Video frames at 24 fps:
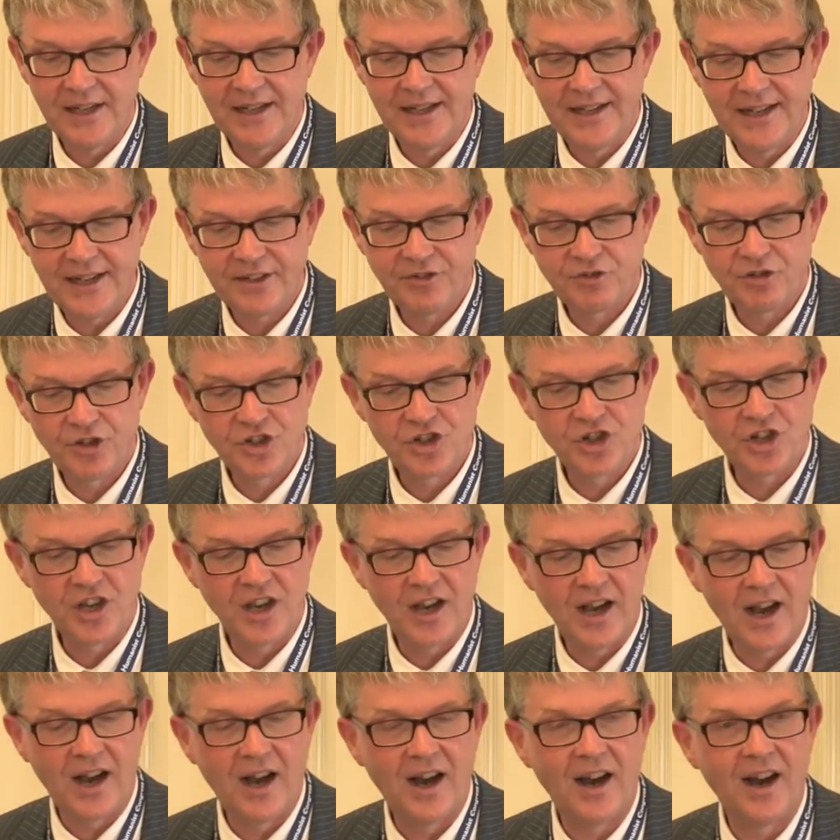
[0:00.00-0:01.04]
literature,
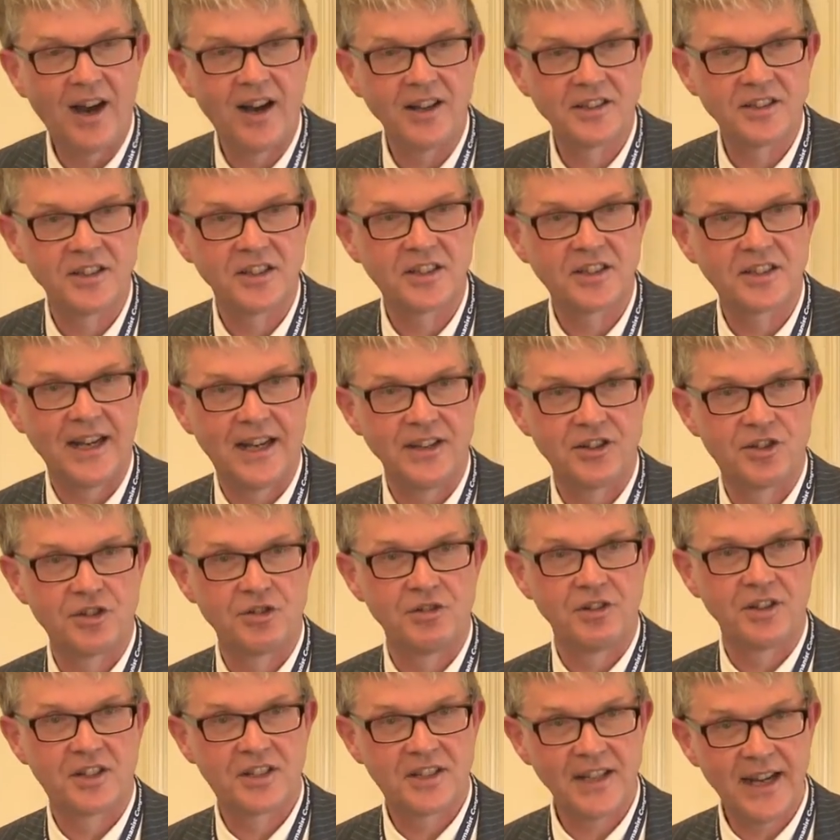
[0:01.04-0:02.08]
art,
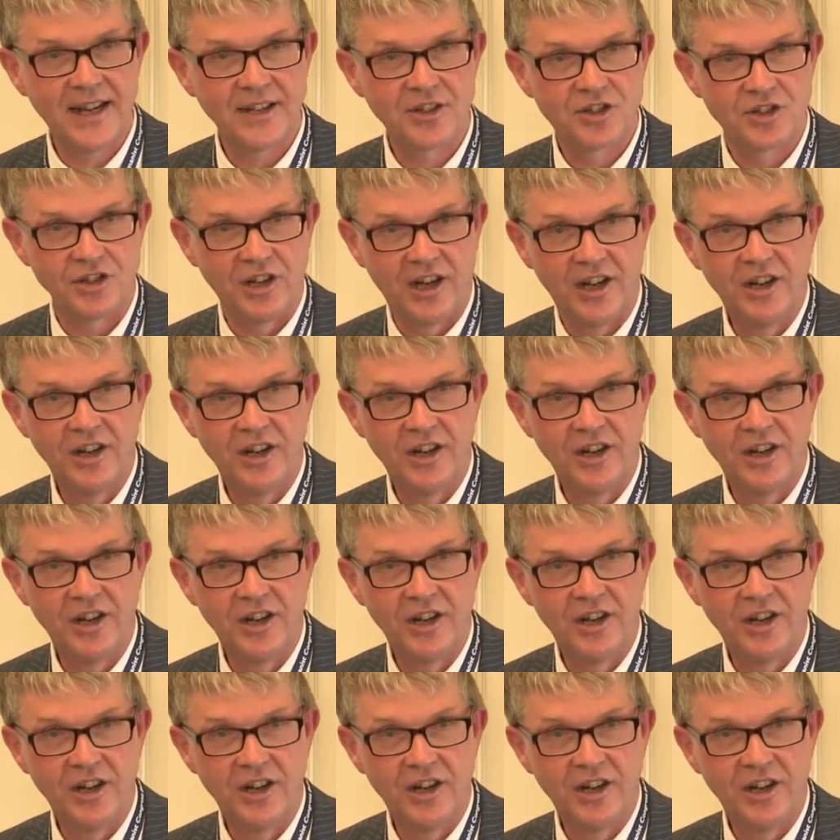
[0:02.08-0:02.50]
etc., etc.,